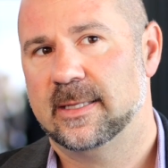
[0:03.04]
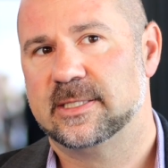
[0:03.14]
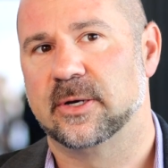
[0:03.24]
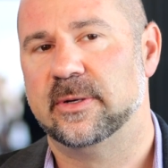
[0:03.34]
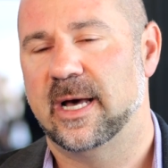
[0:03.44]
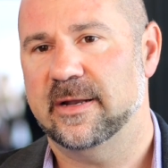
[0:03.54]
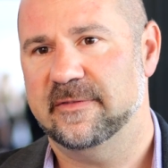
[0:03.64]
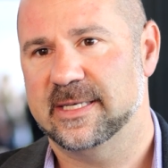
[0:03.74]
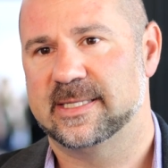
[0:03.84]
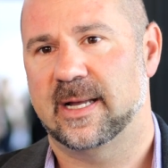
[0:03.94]
So
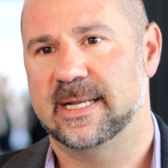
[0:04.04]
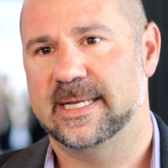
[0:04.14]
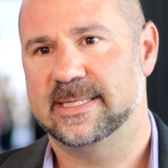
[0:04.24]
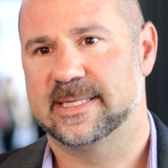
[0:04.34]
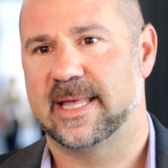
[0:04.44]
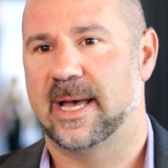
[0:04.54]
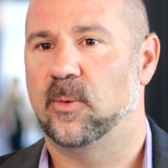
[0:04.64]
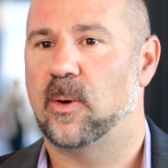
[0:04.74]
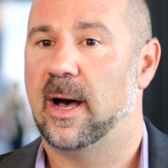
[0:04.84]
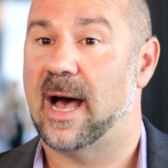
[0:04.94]
none of the studies
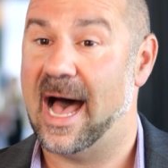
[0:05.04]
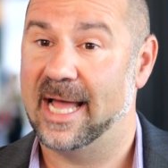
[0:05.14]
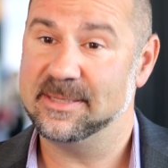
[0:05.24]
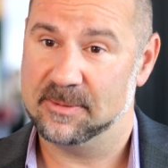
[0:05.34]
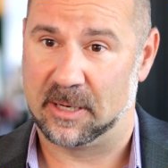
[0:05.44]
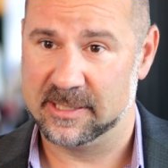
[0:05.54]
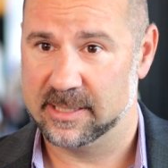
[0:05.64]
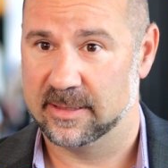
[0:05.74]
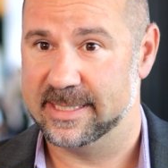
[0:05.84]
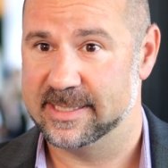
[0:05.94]
that I
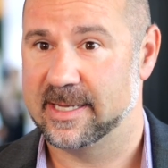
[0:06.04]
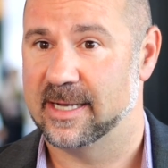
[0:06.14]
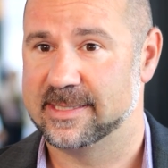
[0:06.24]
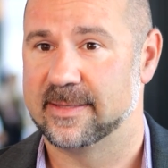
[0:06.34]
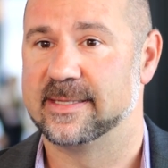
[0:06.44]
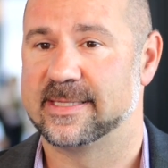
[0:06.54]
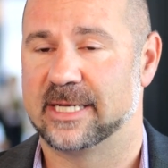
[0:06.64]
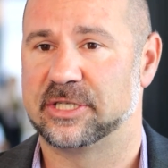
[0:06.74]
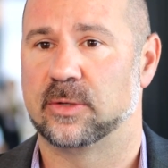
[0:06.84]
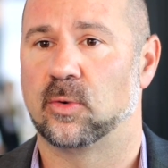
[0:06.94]
personally discussed in the
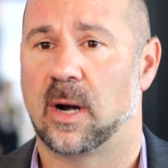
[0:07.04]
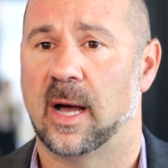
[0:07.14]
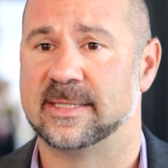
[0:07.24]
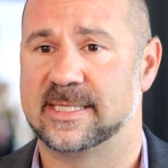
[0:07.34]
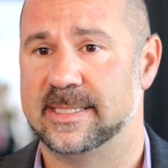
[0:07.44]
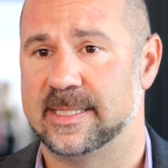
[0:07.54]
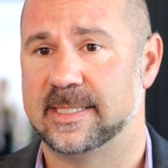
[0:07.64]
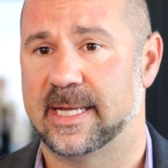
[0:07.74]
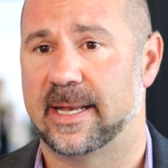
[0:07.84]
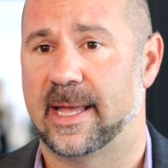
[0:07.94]
session were on
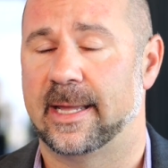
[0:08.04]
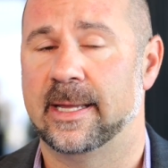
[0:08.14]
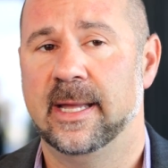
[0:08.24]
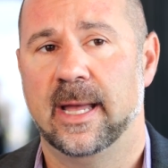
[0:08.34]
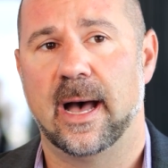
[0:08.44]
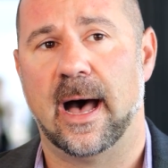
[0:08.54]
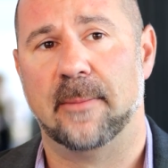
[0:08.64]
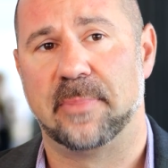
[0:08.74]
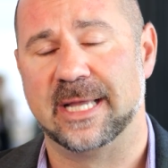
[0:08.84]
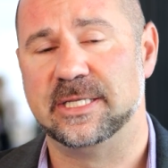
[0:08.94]
ctDNA,
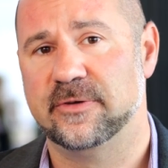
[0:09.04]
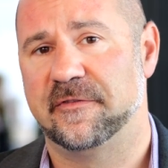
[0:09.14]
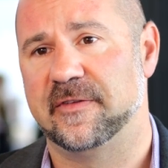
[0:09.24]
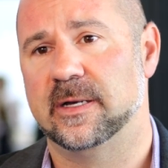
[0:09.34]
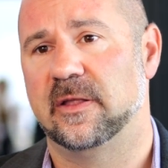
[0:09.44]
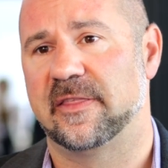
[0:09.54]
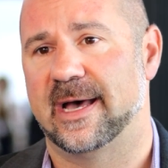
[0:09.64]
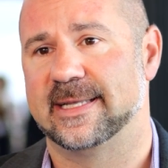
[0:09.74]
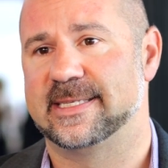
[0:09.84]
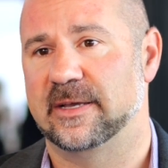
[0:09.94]
but I do feel
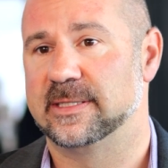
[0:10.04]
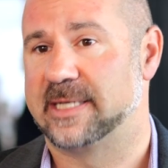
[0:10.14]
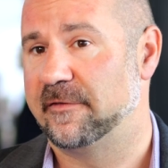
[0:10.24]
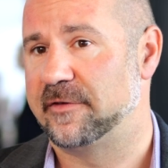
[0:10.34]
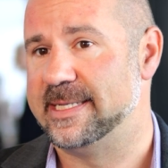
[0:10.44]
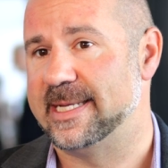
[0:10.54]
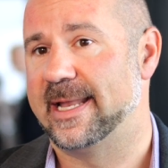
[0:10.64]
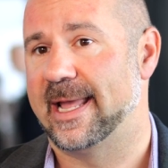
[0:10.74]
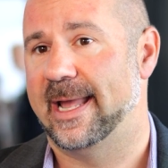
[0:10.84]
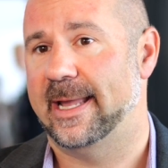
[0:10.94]
that cell-free
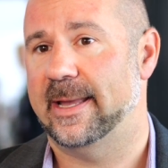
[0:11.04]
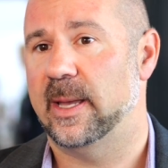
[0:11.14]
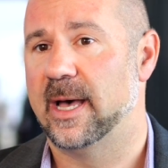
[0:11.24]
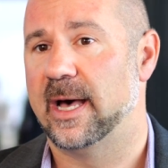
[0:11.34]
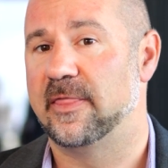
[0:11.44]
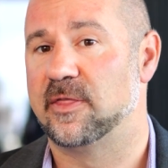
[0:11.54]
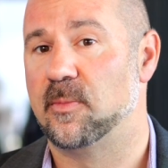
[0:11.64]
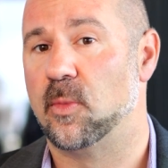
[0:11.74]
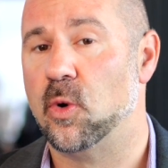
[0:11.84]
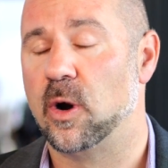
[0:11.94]

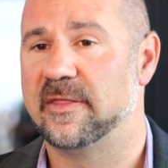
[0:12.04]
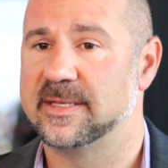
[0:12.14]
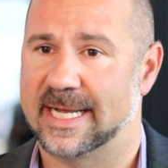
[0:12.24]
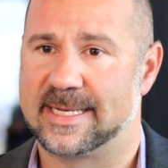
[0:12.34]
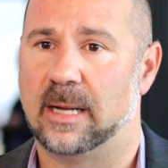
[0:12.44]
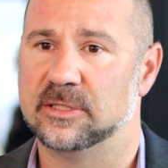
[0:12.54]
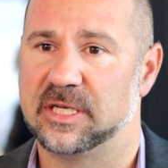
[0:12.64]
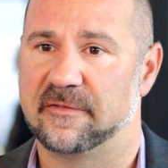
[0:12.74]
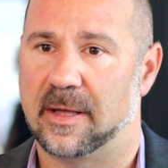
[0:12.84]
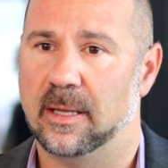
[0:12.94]
DNA, the more the
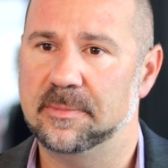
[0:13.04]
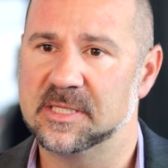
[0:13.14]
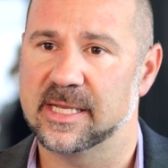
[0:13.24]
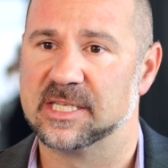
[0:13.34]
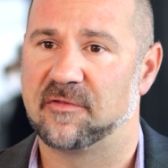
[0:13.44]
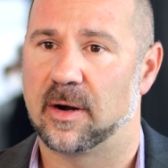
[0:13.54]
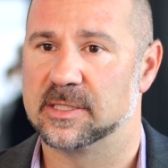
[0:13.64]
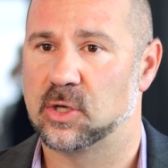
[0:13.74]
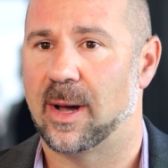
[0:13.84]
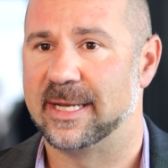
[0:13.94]
technology develops as
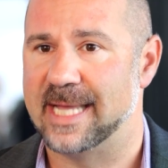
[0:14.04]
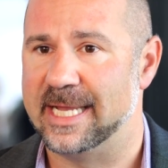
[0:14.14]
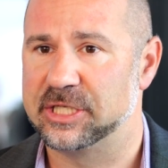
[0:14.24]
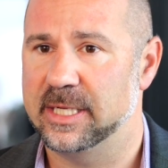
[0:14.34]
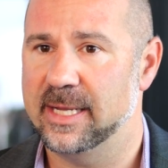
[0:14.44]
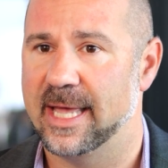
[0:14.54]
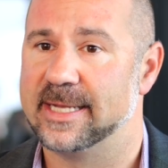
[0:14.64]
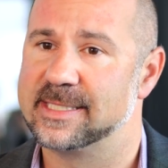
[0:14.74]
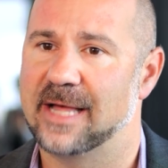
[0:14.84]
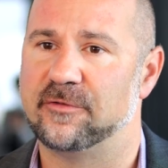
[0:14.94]
far as quantitation
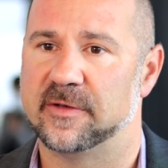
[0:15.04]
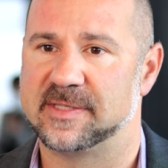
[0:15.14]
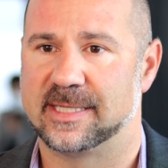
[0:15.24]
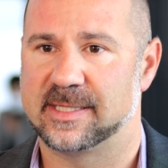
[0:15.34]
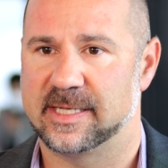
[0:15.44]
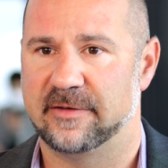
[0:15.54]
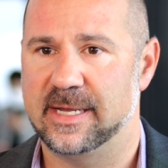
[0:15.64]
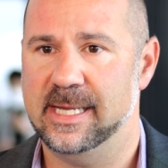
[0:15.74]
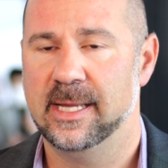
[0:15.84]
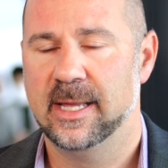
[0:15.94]
and its level of
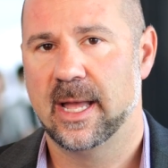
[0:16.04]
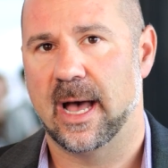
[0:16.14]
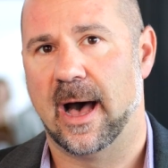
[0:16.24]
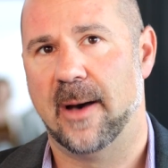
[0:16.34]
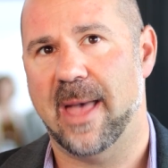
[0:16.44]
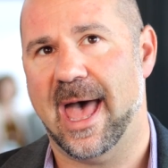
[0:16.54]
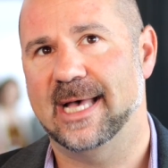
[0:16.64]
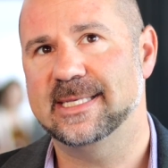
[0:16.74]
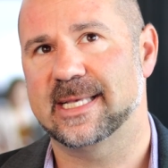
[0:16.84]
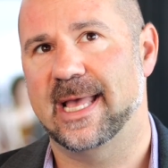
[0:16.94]
sensitivity,
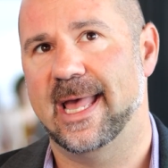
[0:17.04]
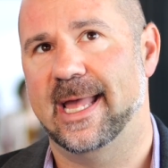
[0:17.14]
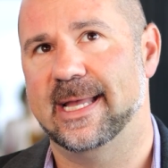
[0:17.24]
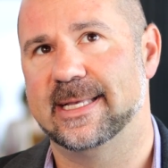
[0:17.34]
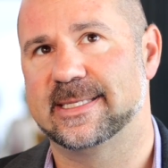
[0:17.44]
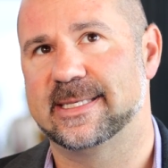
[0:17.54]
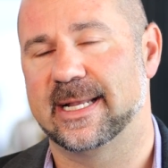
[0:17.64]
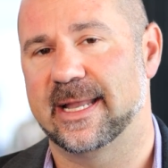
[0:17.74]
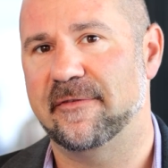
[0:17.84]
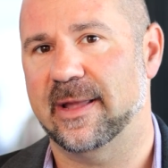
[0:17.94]
has a
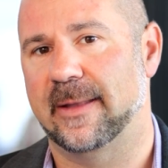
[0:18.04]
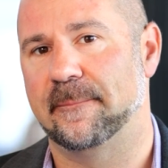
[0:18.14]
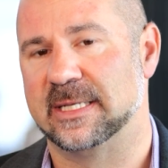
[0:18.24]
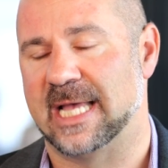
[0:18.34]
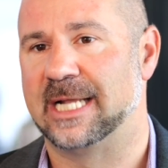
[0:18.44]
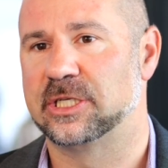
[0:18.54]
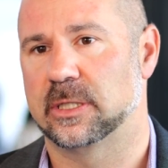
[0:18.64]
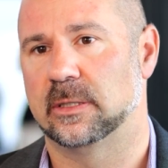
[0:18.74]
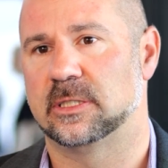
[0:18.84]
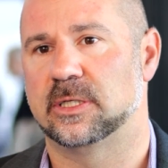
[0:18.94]
significant
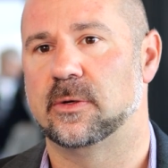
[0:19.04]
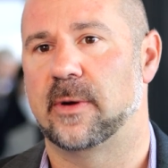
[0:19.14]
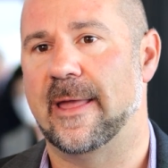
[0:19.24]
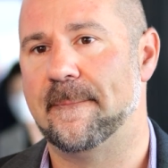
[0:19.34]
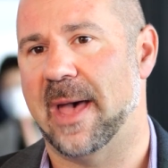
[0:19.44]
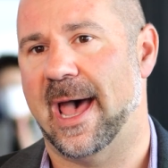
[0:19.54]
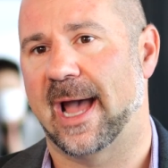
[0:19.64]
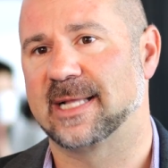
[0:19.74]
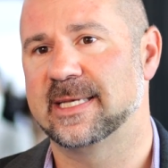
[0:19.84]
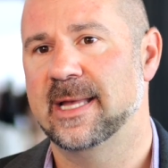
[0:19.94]
potential to
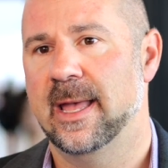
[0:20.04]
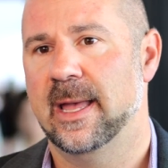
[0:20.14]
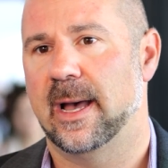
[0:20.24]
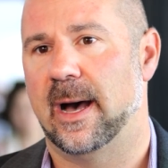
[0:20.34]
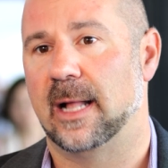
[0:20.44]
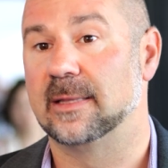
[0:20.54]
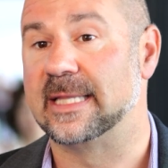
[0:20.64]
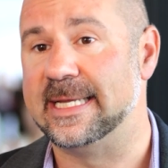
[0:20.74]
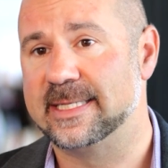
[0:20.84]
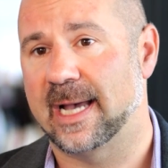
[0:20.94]
impact
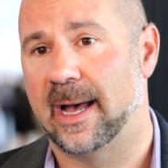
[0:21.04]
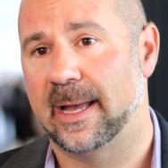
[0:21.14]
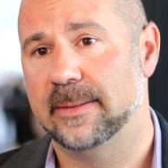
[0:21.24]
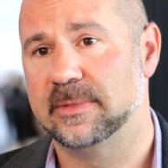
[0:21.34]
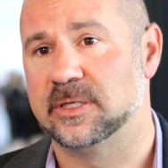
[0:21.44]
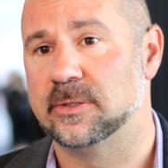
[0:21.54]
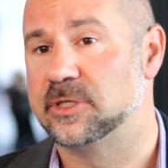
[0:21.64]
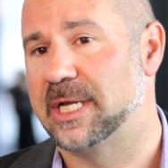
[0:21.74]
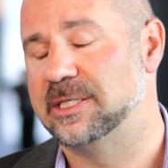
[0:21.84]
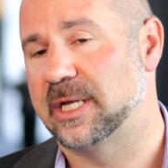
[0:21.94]
lead time
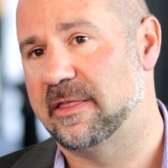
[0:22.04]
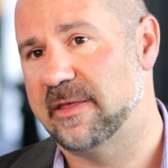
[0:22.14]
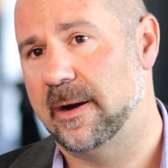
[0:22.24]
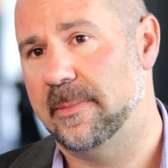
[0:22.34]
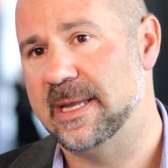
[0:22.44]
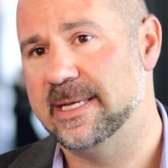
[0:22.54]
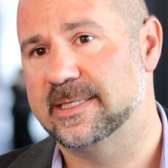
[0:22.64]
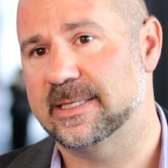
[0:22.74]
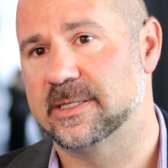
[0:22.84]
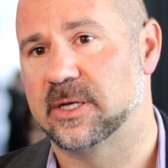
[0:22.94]
to changing
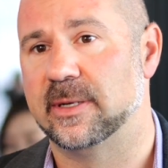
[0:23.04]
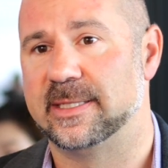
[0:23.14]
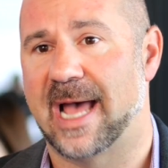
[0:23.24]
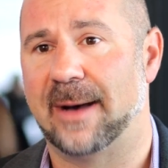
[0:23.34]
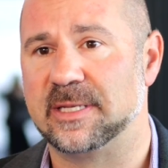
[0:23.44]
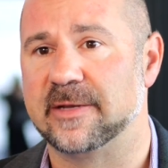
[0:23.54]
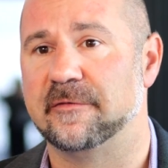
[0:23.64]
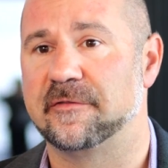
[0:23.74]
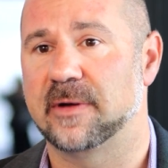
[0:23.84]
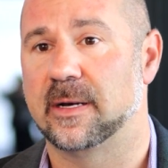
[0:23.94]
therapies, so
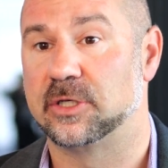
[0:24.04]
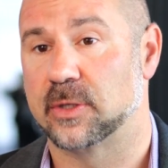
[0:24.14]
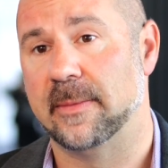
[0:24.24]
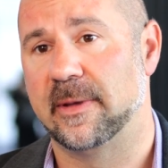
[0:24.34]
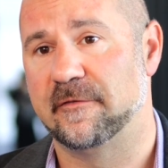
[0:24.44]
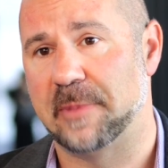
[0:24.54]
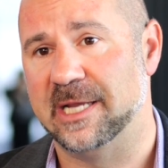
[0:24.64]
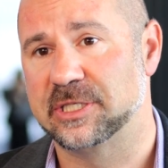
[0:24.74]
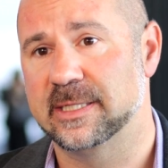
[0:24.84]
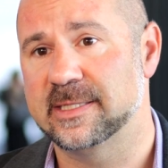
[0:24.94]
adaptive treatment of
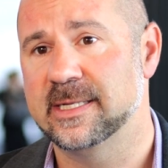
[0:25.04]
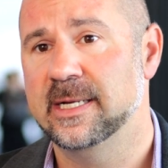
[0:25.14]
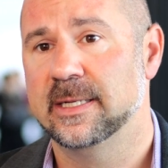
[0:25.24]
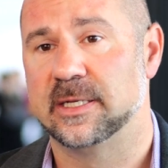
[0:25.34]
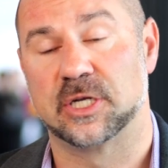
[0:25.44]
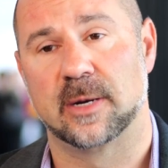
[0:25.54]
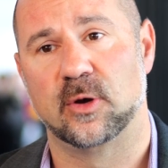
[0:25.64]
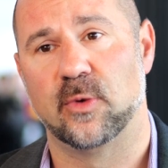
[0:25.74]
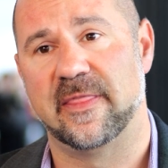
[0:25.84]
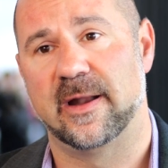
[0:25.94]
patients,
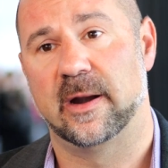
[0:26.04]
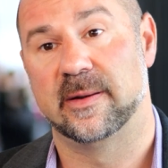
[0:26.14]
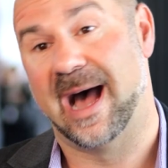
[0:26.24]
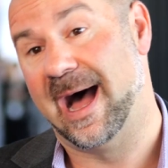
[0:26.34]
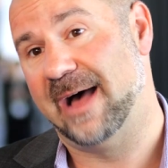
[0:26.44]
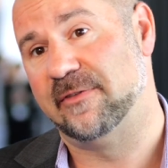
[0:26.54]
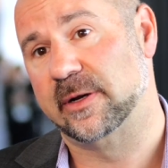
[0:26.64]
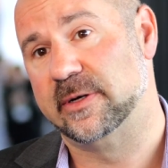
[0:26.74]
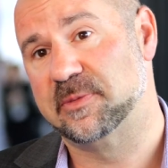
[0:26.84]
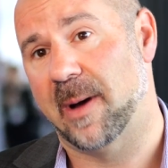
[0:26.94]
determine when they're not
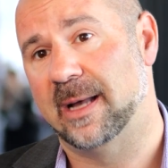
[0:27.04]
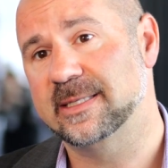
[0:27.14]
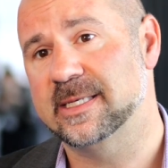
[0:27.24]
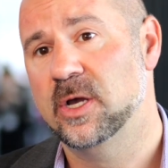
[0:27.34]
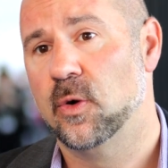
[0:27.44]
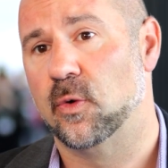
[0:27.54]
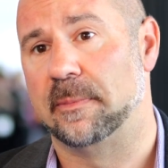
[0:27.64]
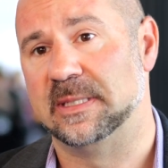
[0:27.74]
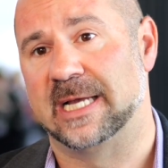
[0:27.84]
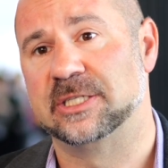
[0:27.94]
having a response,
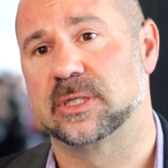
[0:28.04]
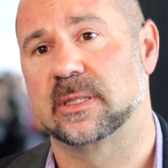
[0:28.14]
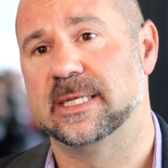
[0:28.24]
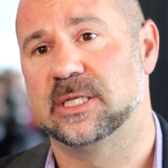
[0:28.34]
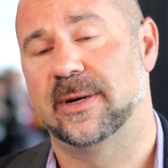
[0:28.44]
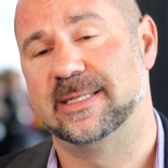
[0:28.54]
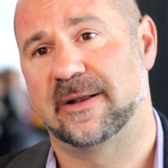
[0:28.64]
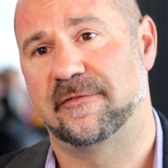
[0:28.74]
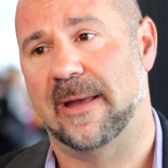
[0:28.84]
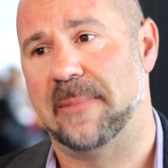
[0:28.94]
or potentially to
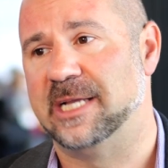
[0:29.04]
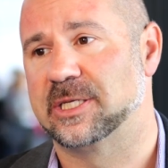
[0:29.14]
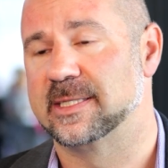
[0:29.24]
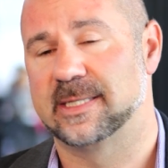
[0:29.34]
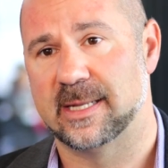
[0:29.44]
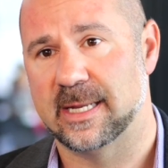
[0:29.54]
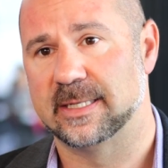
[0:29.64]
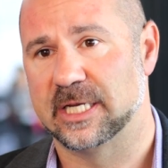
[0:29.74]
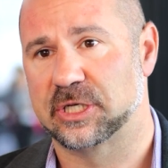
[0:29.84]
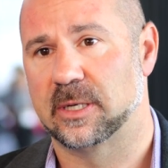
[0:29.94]
identify patients that
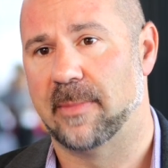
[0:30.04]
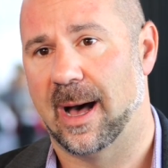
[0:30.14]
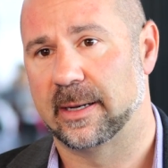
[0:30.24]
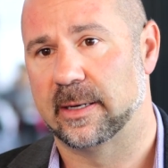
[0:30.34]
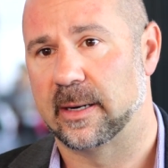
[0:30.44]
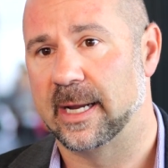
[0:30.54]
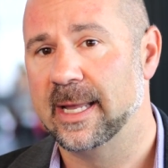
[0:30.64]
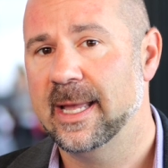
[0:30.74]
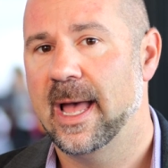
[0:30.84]
need additional monitoring.